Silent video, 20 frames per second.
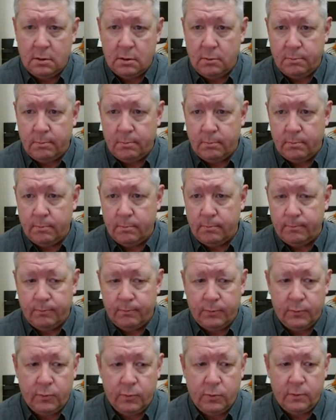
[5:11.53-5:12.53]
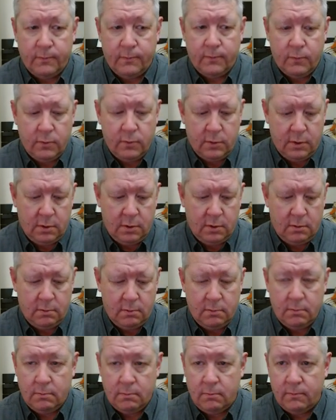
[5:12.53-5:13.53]
Nope,
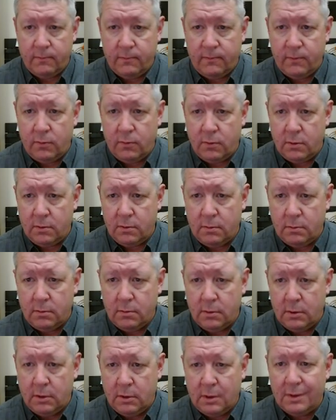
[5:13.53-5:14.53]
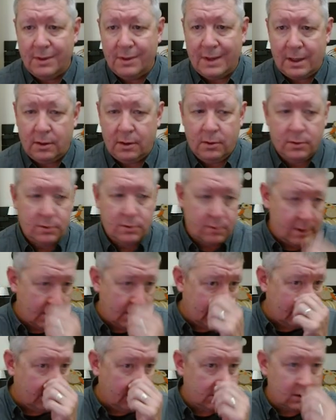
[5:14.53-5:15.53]
144. That looks
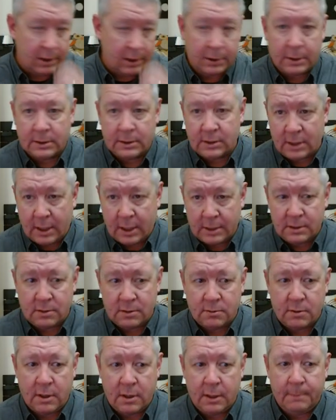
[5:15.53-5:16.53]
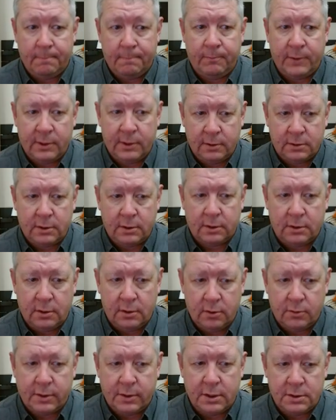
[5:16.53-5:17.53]
right. That looks like the size is right. That looks like
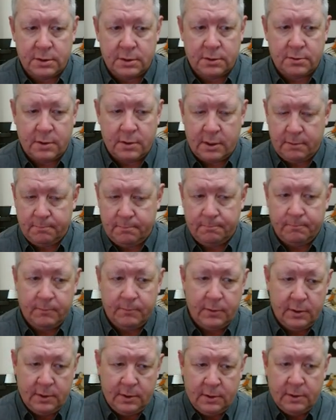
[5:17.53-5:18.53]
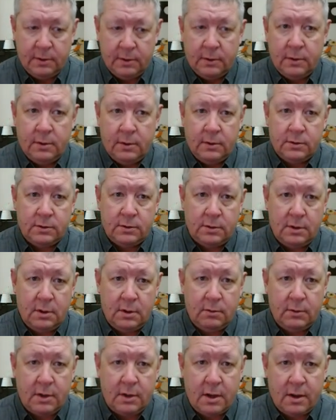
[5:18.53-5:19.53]
the location's right. So
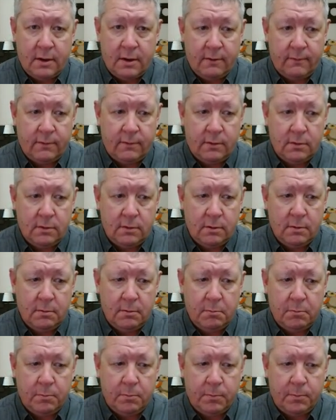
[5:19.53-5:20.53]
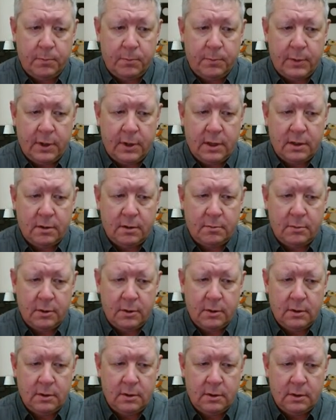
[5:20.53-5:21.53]
then I would have
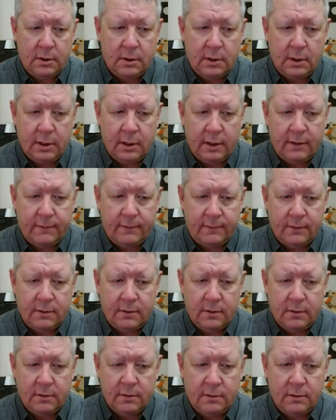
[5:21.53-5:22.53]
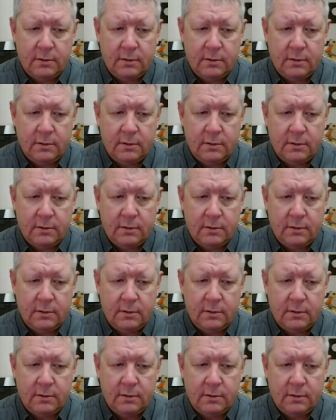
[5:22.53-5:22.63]
bottom left.